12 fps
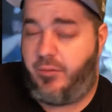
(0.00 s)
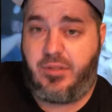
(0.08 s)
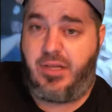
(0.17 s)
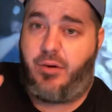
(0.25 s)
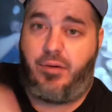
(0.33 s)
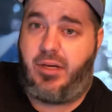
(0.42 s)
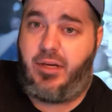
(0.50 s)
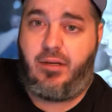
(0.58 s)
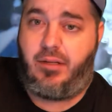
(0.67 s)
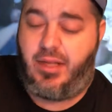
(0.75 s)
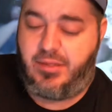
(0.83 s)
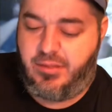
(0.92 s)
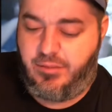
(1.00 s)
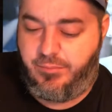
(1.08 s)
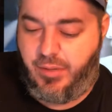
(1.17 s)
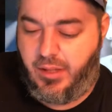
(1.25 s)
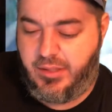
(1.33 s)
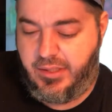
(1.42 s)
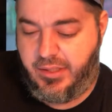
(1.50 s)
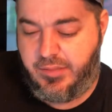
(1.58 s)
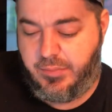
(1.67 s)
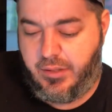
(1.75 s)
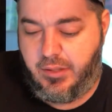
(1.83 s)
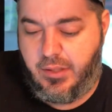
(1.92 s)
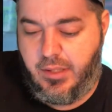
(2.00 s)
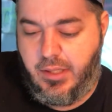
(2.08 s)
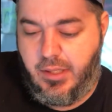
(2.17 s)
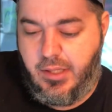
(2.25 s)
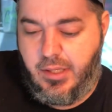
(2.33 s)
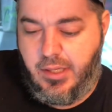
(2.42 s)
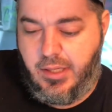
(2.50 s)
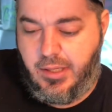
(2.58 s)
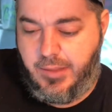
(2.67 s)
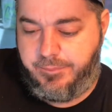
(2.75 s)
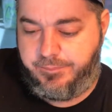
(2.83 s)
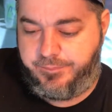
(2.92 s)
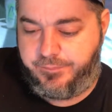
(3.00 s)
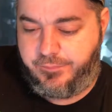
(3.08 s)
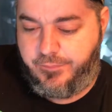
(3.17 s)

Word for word: which I don't get into that politics, but um,